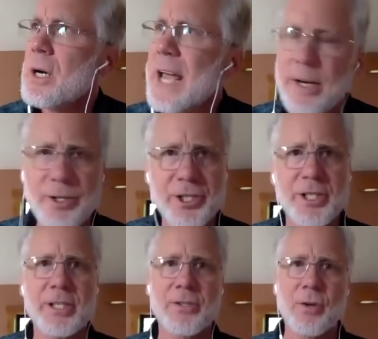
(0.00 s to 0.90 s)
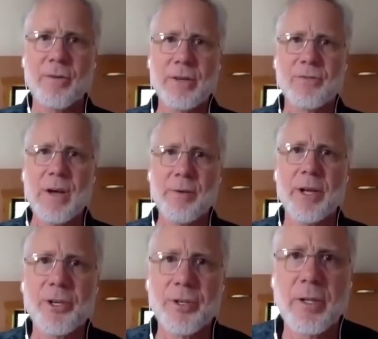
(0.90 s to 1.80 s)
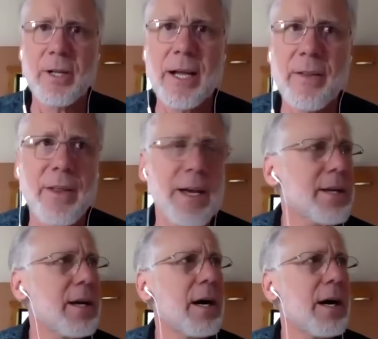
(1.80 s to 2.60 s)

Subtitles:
energy sort of as foundational, and that